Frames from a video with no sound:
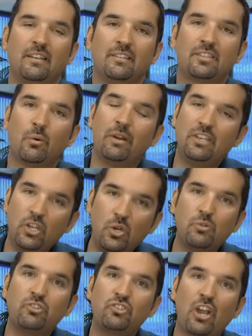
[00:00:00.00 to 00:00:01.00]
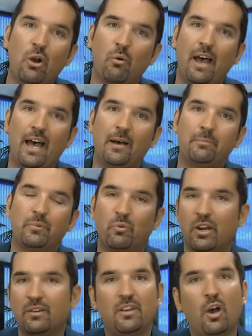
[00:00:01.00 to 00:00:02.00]
So when you show up
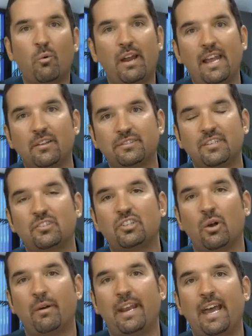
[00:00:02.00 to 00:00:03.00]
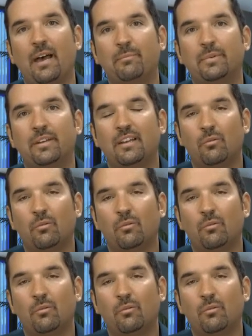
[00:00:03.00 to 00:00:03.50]
where no one else is showing up